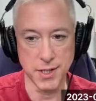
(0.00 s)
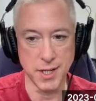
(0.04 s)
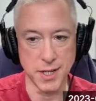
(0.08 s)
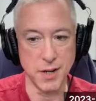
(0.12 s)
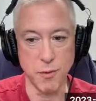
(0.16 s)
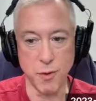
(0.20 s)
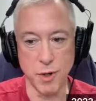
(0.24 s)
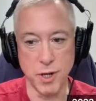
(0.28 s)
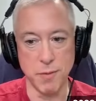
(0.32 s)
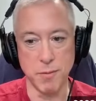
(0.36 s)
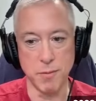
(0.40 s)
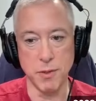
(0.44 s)
They
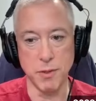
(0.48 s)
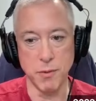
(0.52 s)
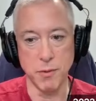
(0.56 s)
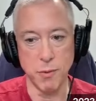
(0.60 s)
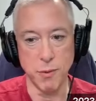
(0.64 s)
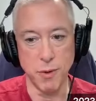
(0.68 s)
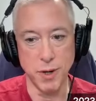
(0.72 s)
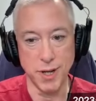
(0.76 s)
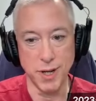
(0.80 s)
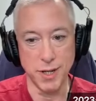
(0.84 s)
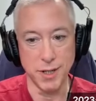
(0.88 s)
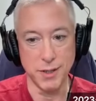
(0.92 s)
don't want to be the
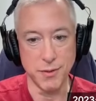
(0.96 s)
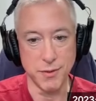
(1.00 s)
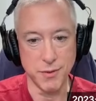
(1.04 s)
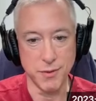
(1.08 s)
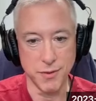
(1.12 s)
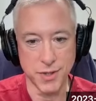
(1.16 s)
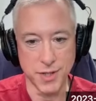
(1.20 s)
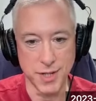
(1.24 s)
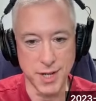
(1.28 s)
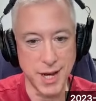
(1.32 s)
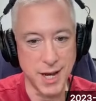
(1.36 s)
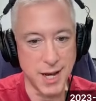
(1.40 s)
one
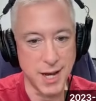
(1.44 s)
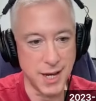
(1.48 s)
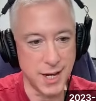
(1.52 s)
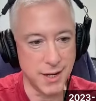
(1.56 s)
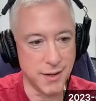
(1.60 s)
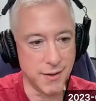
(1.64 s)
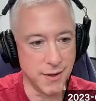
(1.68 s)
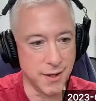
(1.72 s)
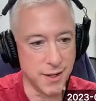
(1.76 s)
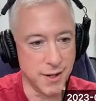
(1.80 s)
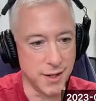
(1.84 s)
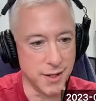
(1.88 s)
who's
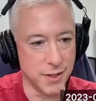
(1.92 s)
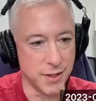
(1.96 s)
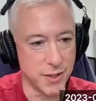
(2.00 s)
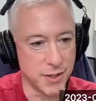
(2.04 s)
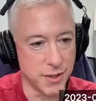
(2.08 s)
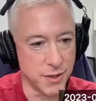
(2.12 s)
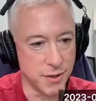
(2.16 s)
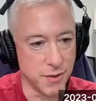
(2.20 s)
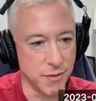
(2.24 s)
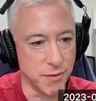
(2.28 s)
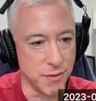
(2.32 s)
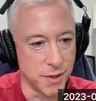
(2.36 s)
not, right?
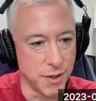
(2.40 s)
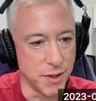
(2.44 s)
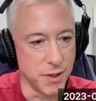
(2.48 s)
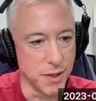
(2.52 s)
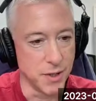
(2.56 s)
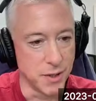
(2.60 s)
So